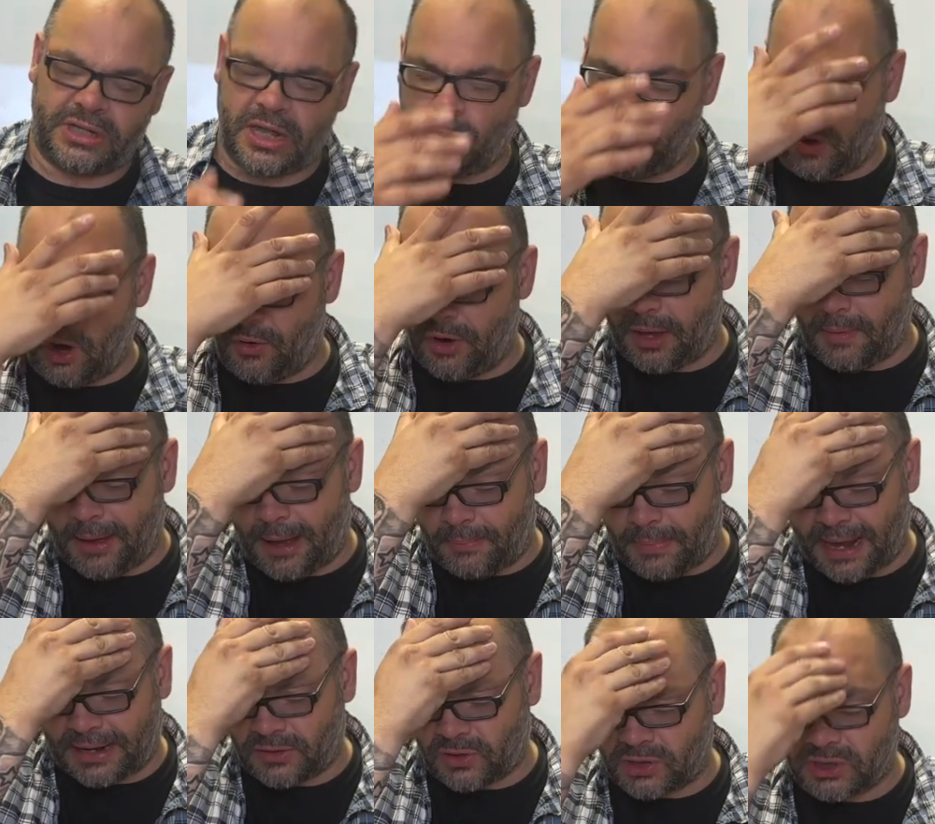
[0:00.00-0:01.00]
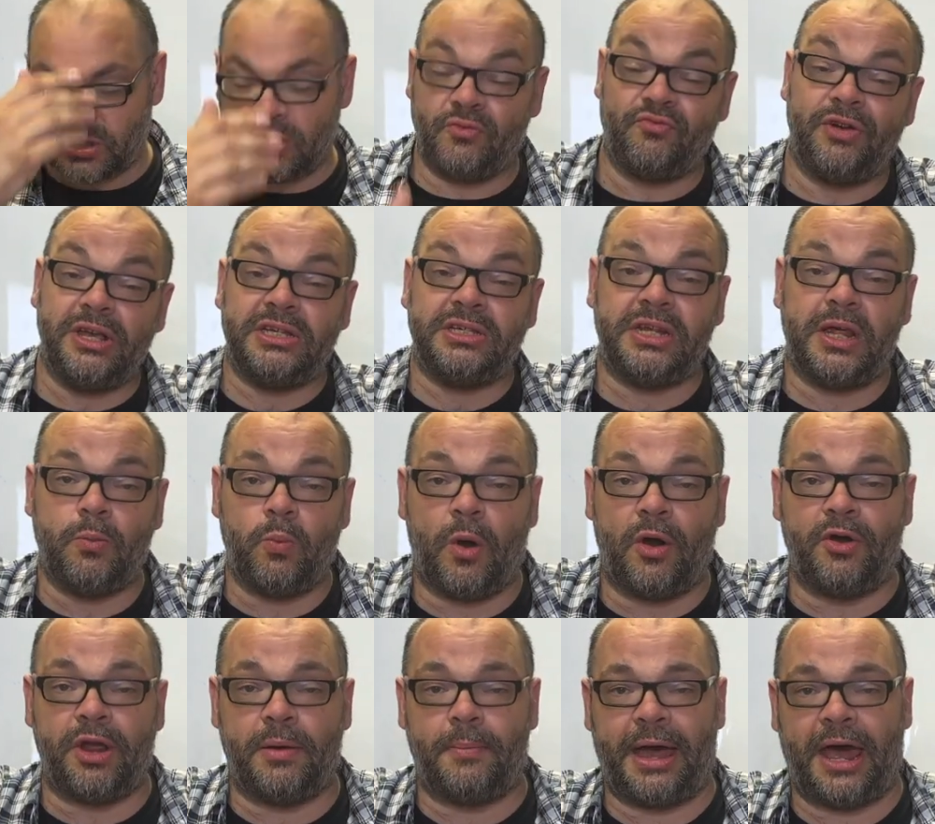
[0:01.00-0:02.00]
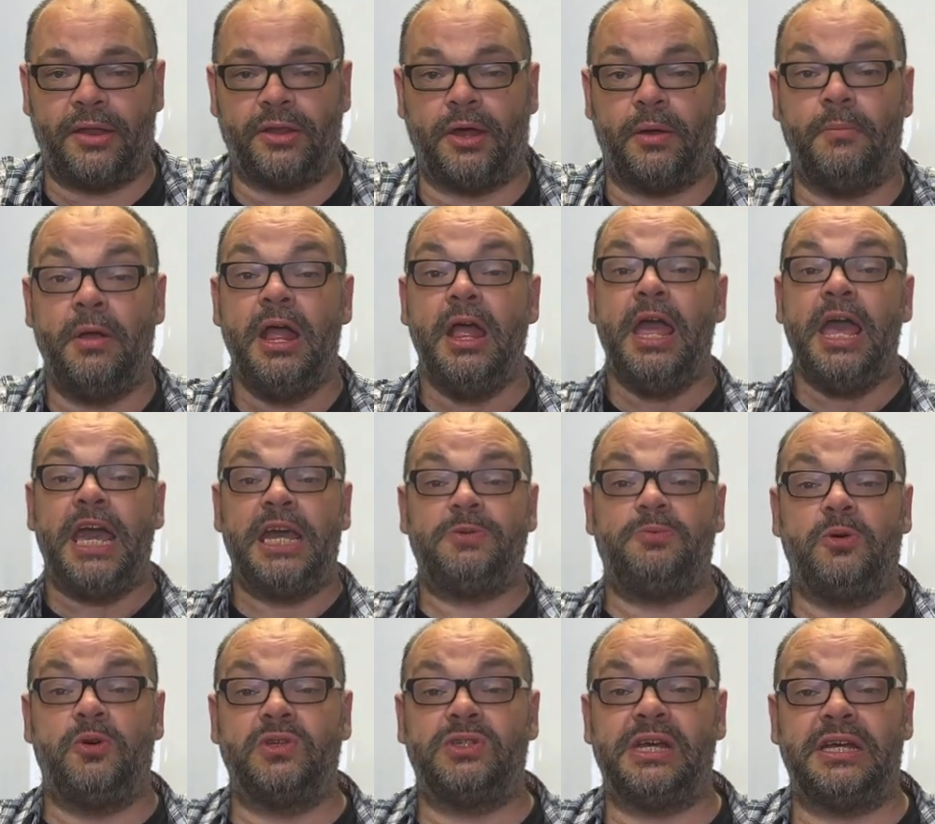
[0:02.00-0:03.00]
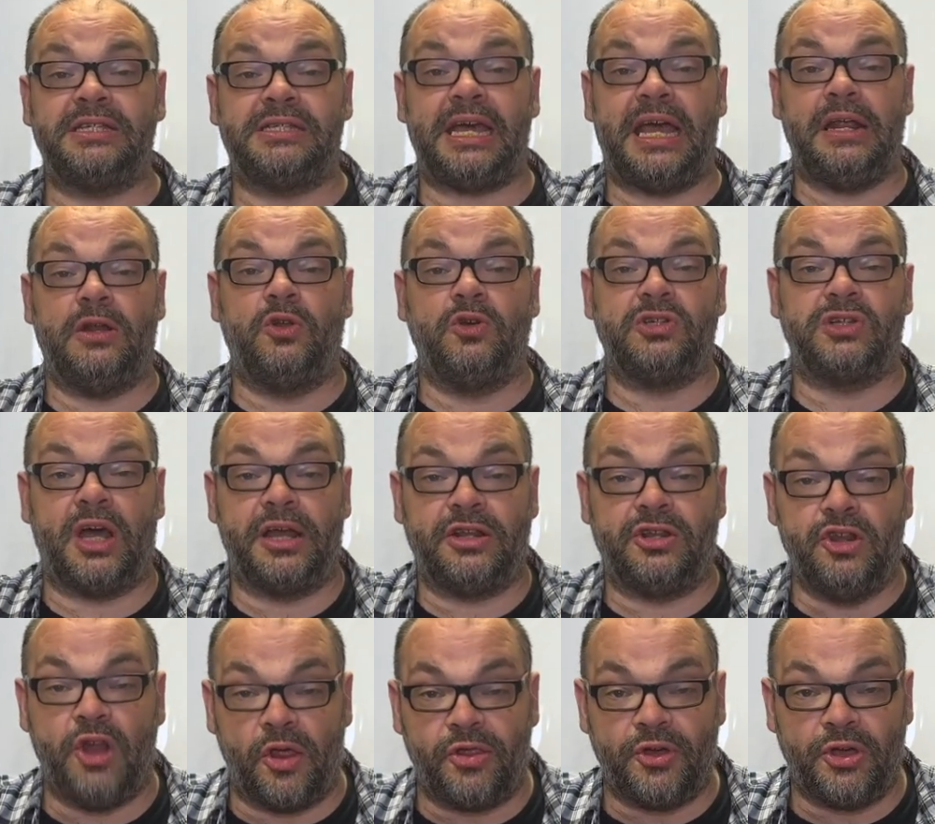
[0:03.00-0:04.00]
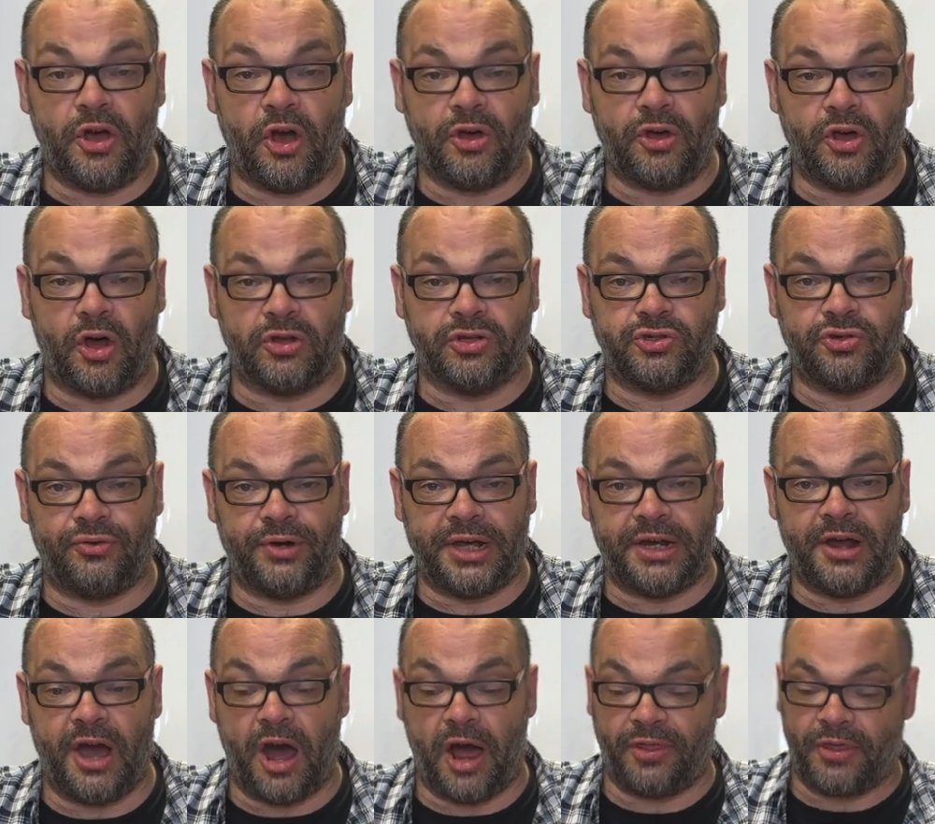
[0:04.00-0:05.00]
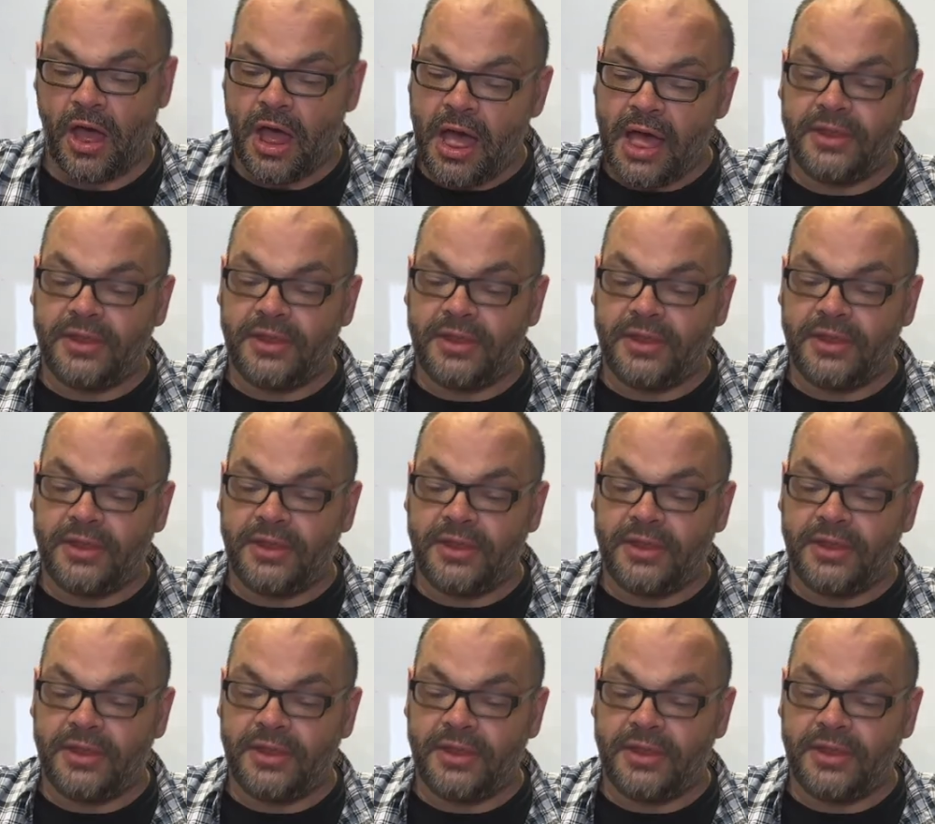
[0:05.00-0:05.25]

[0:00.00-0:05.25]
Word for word: They worry about paddles. And the reason they worry about them is because they say it looks like nothing on God's green earth.